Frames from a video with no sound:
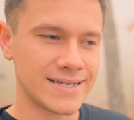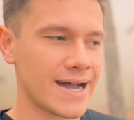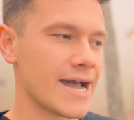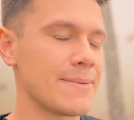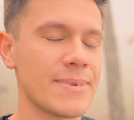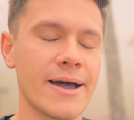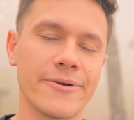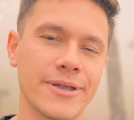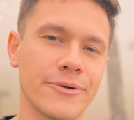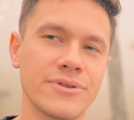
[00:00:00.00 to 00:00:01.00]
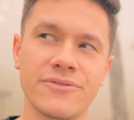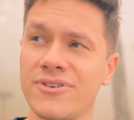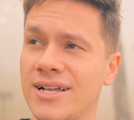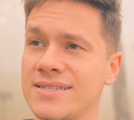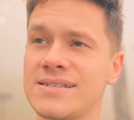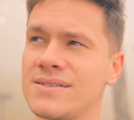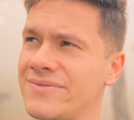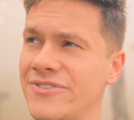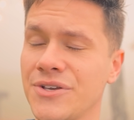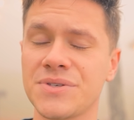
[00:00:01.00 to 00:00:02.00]
time out here with your friends and
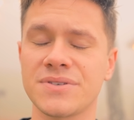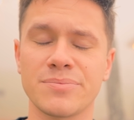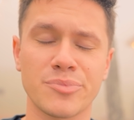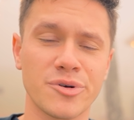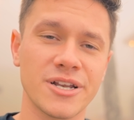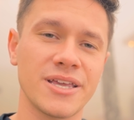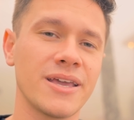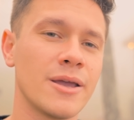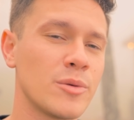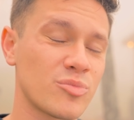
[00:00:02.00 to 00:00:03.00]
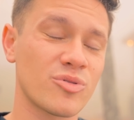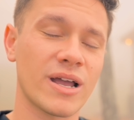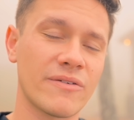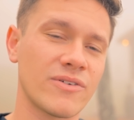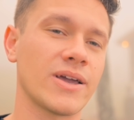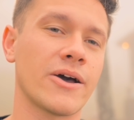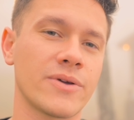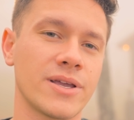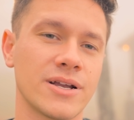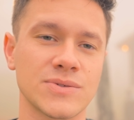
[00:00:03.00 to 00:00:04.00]
feels pretty private out
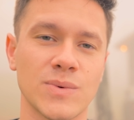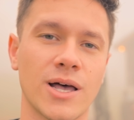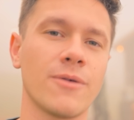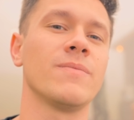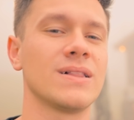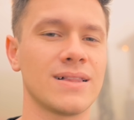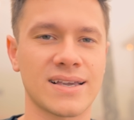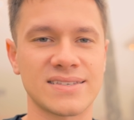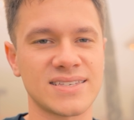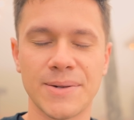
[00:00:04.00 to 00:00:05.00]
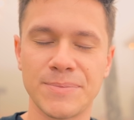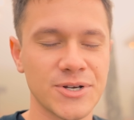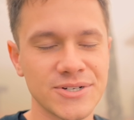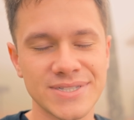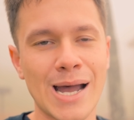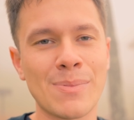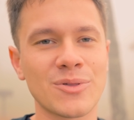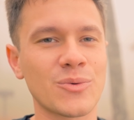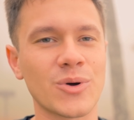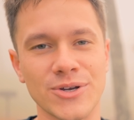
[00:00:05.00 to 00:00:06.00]
here as well. Like I said, you're on top of
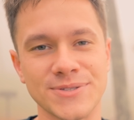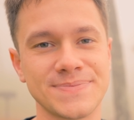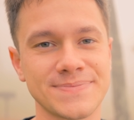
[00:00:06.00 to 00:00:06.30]
the world.